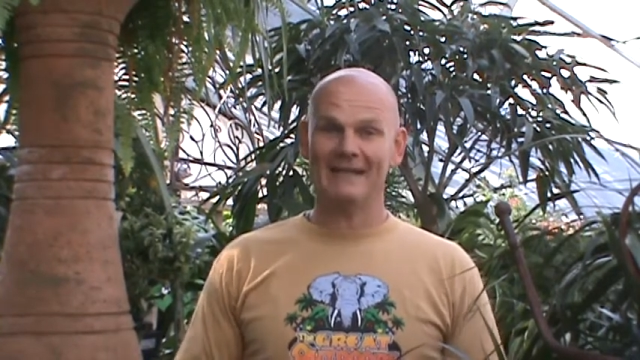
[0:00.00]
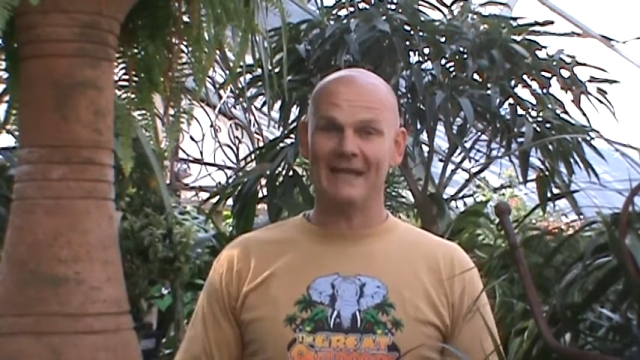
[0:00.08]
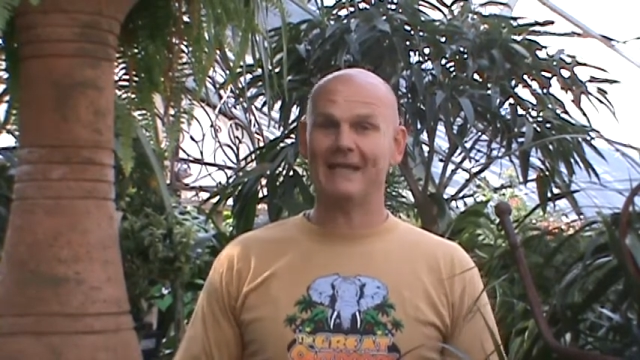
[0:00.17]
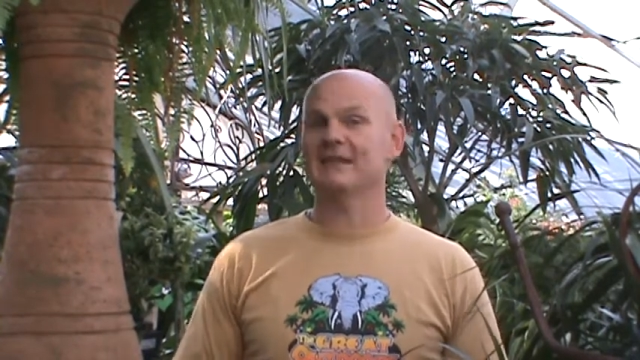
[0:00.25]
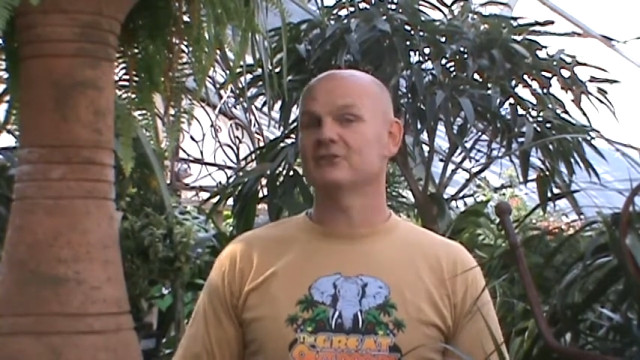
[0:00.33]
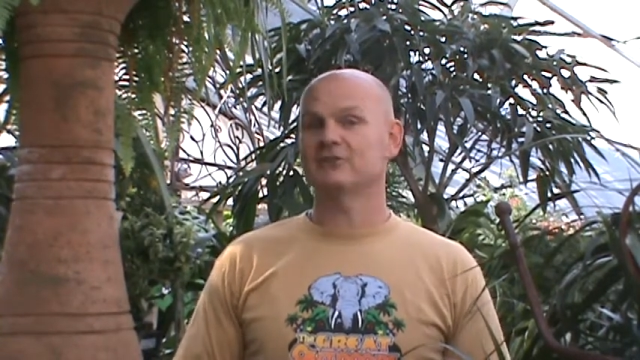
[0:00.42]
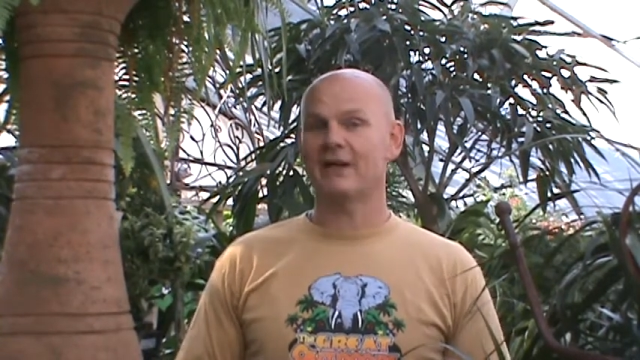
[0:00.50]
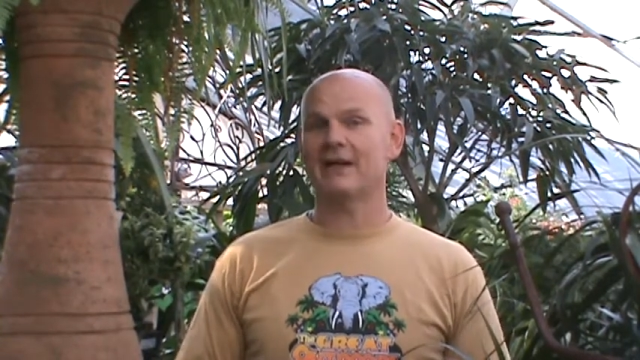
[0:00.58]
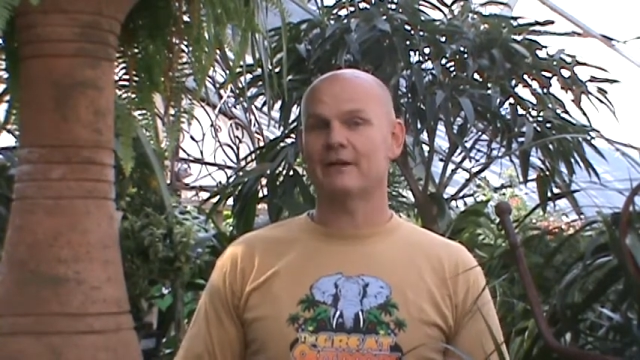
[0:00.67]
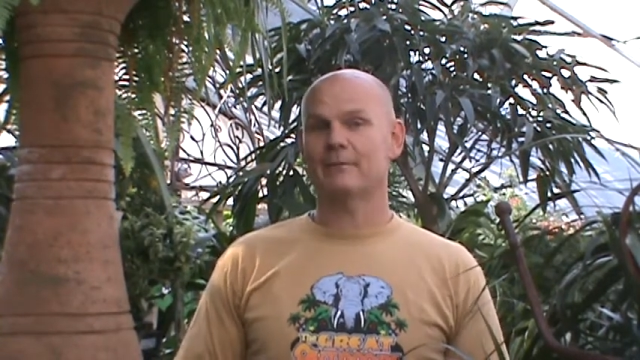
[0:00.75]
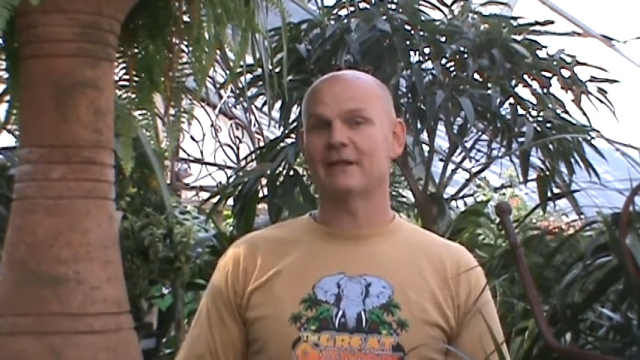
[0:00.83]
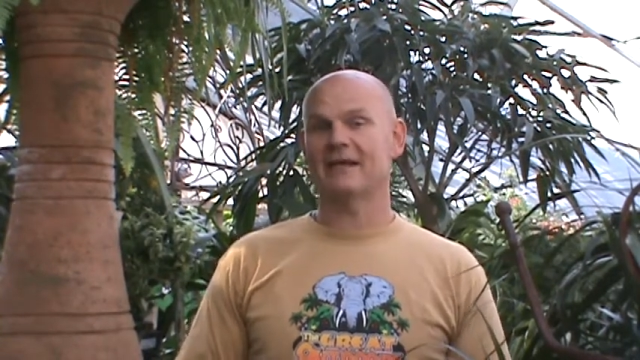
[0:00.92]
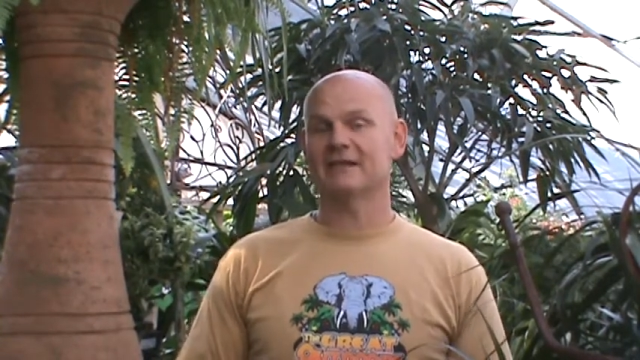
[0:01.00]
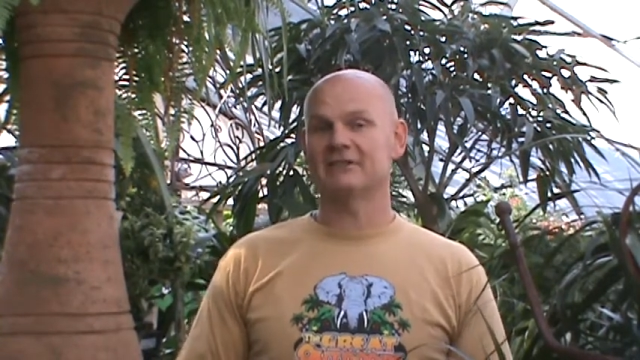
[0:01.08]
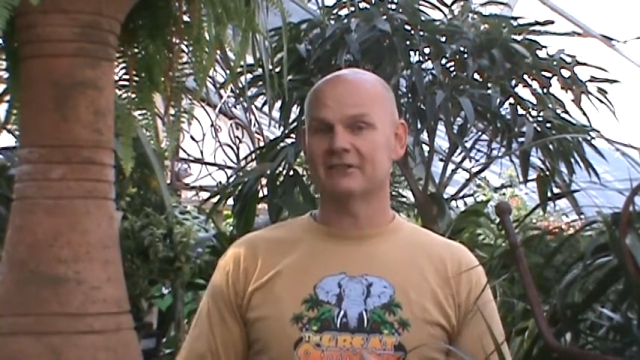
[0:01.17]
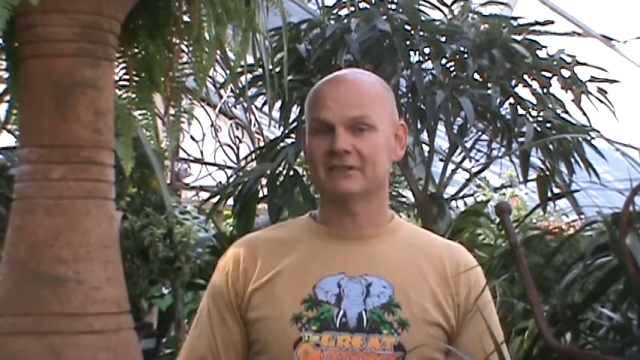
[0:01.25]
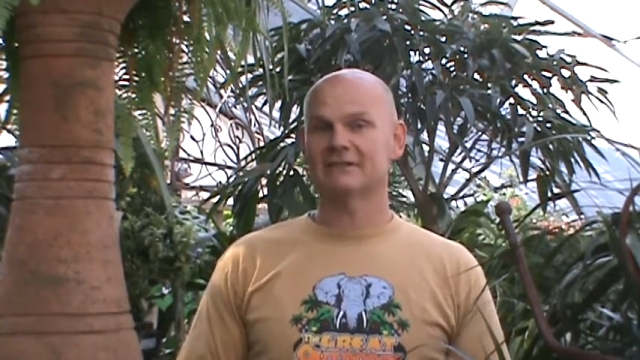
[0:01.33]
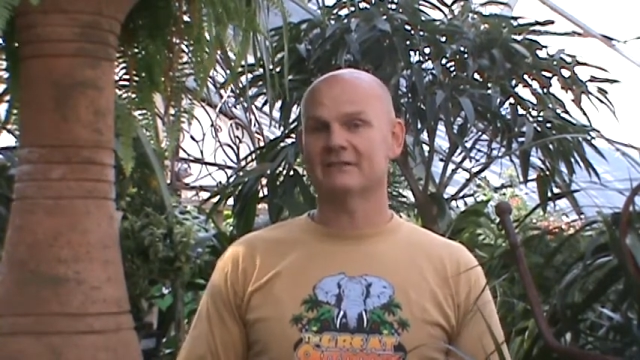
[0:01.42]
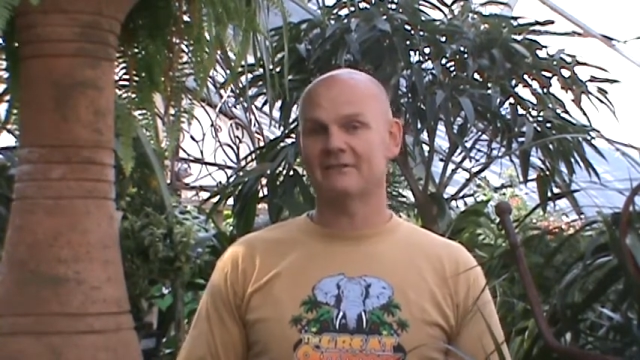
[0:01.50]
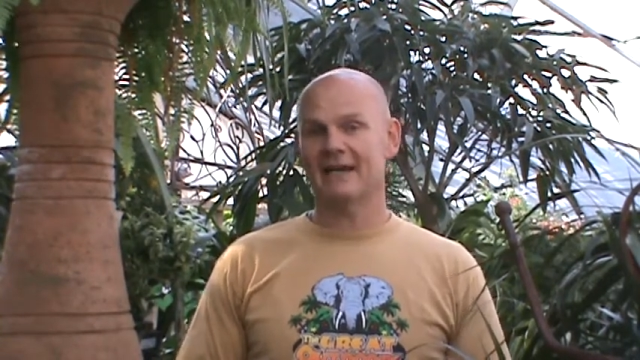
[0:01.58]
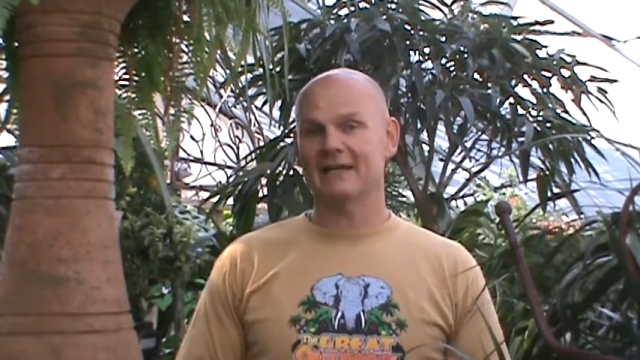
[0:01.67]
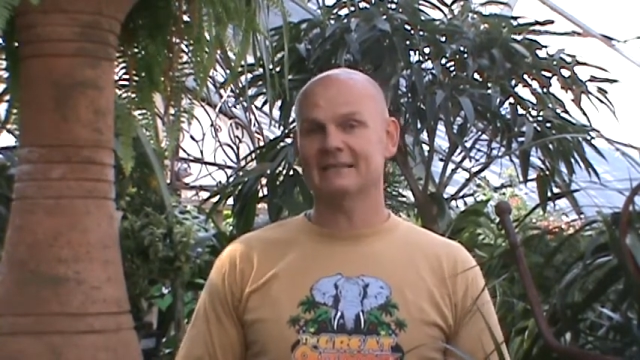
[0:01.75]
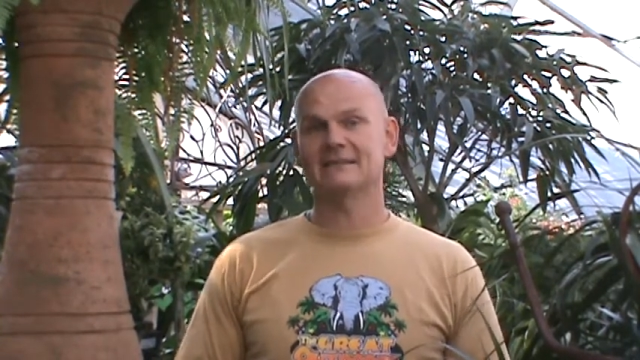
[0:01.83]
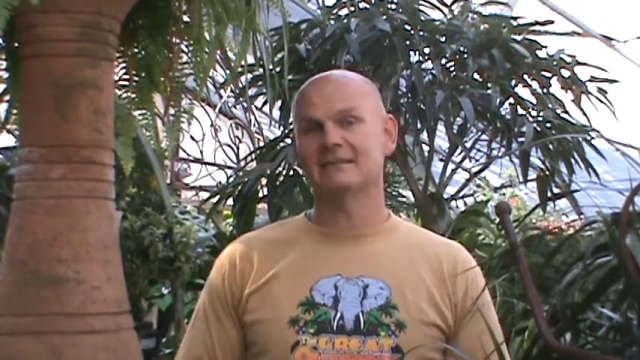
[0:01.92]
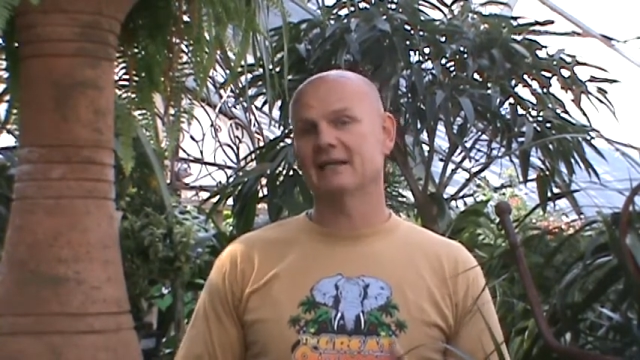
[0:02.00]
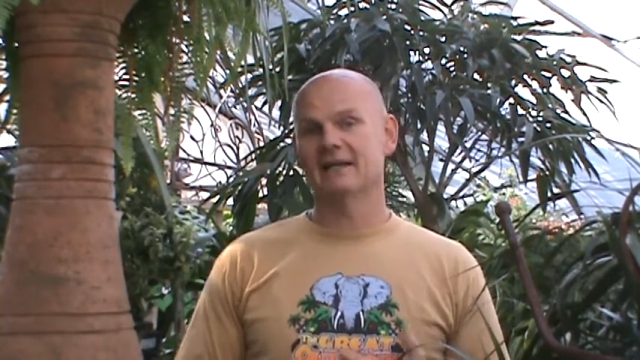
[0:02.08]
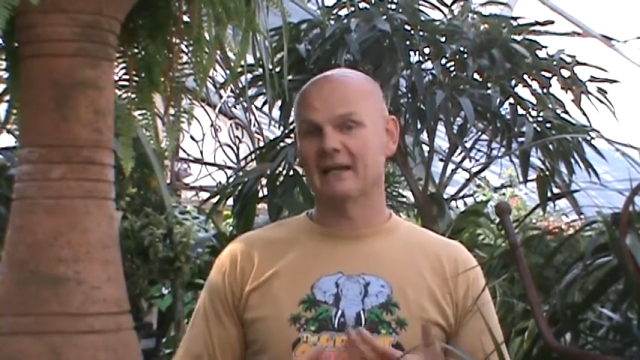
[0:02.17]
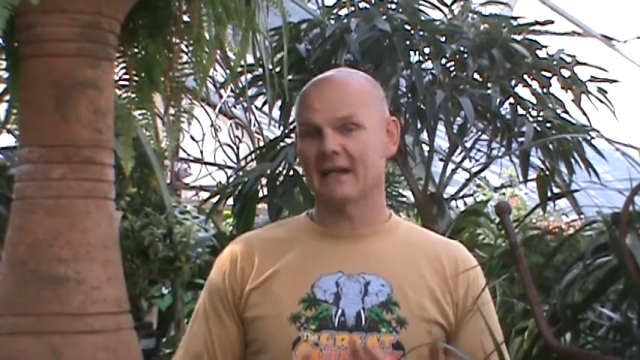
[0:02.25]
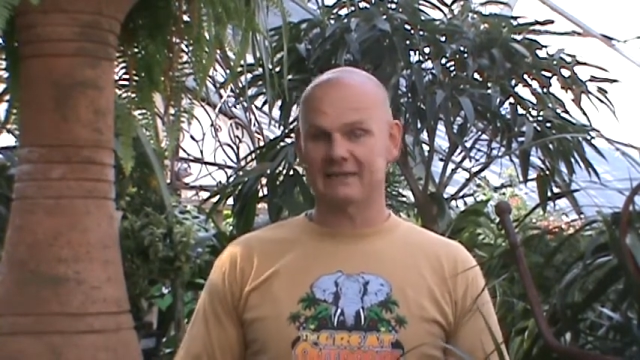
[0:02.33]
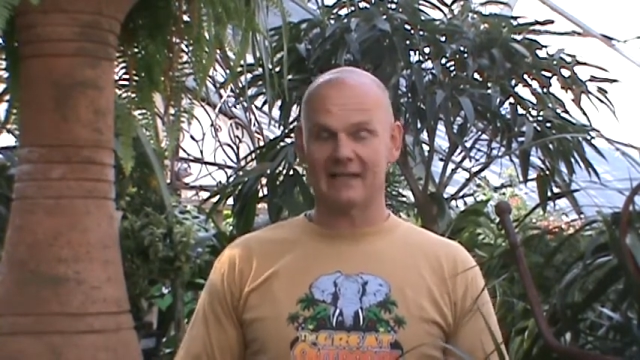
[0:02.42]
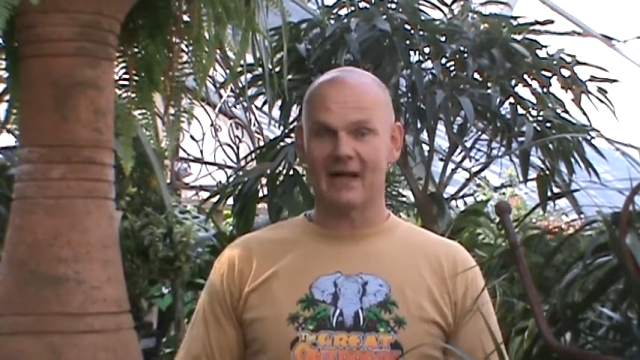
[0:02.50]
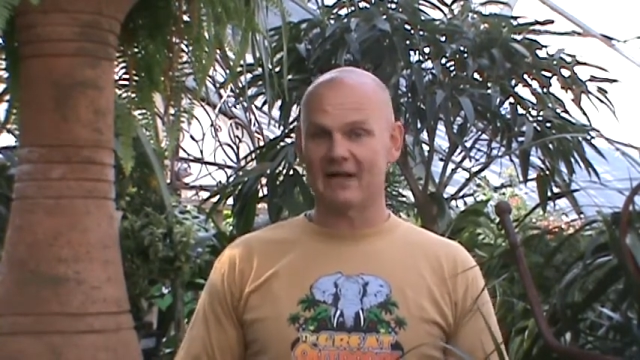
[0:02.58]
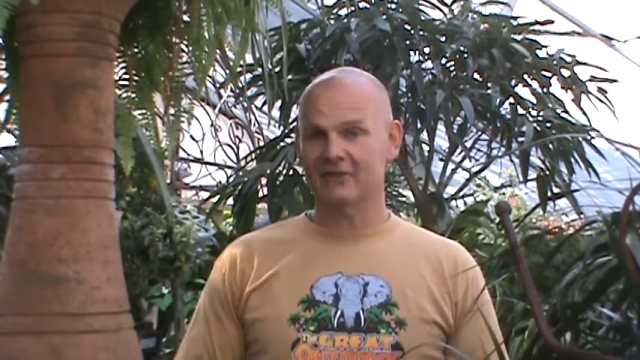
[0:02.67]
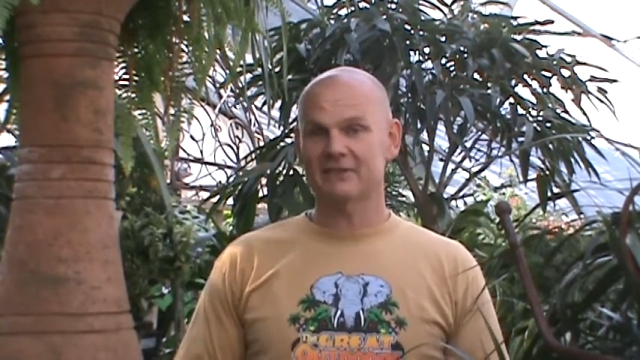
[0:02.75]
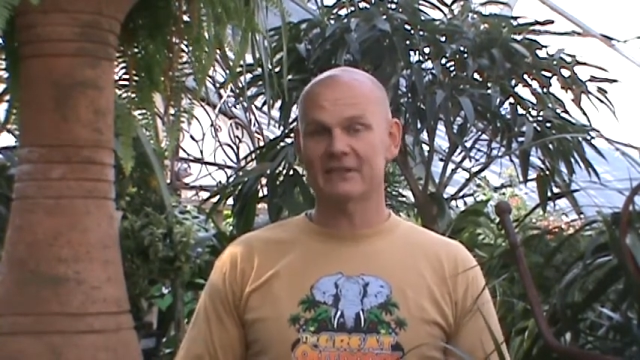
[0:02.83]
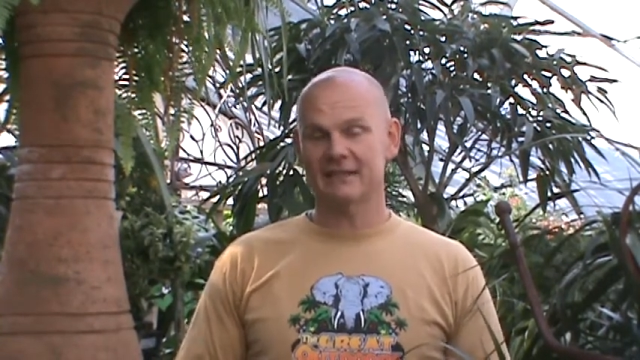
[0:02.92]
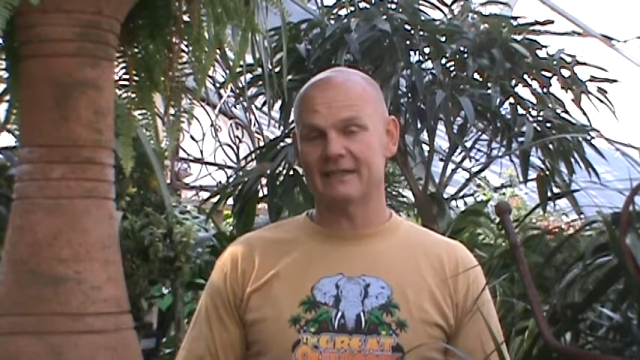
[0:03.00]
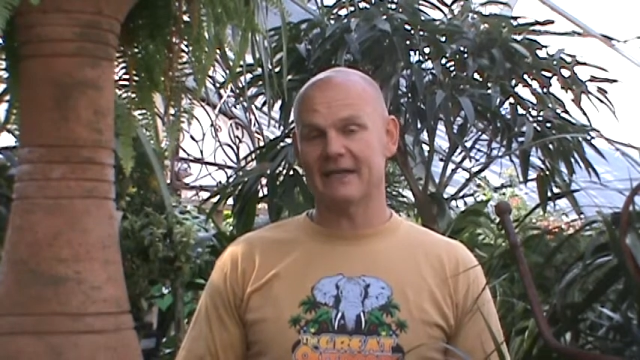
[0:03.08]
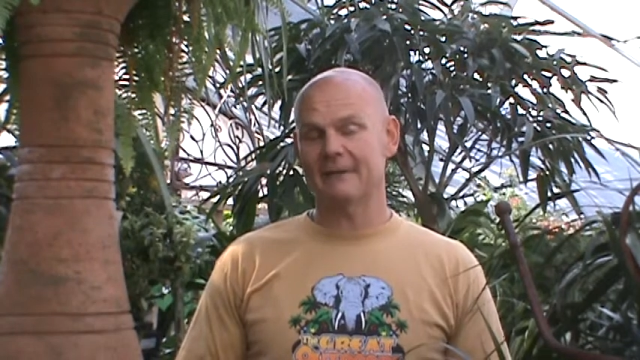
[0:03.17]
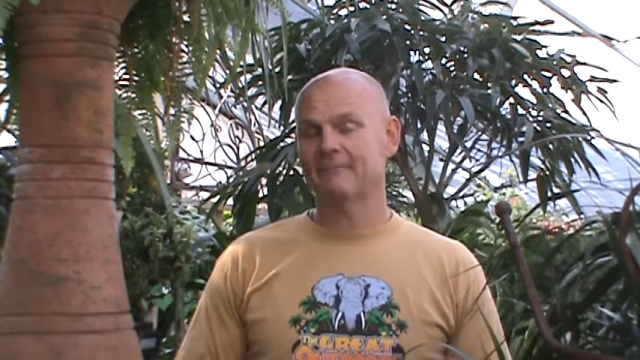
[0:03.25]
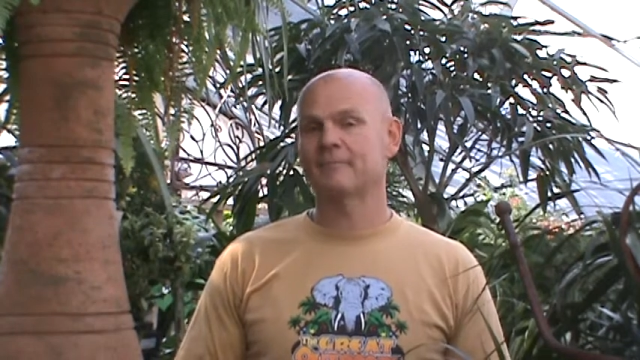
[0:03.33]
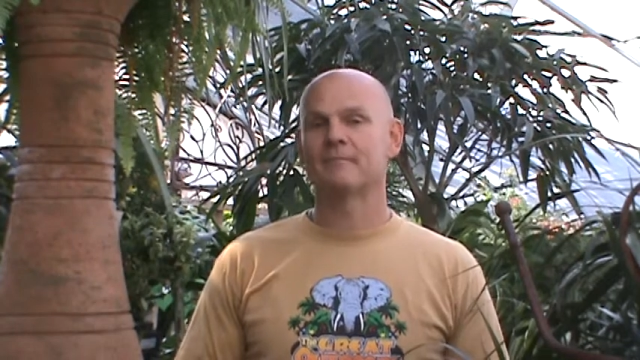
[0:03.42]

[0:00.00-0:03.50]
day can dry out a plant just as fast as a hot or sunny day.